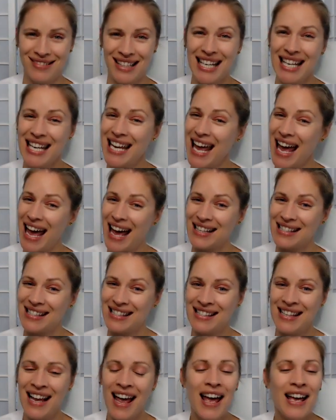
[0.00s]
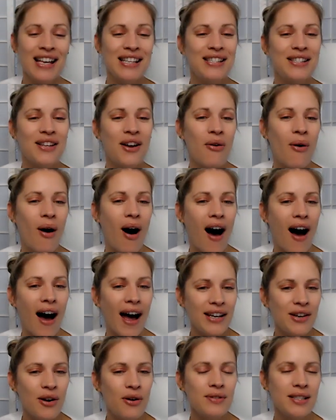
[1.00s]
Yes. So
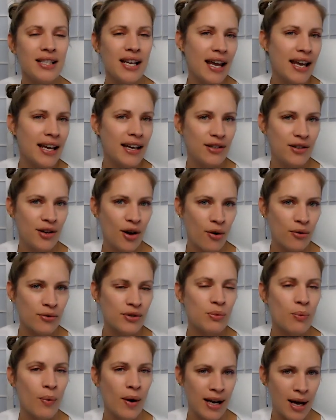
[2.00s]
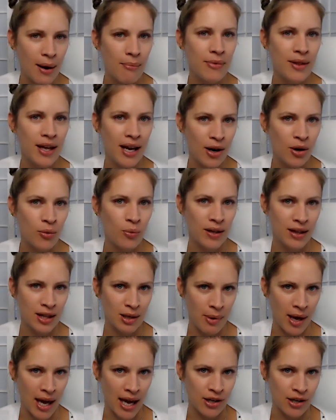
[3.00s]
I don't take notes when I'm there with
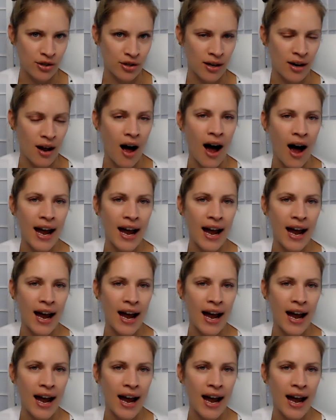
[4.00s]
the patient.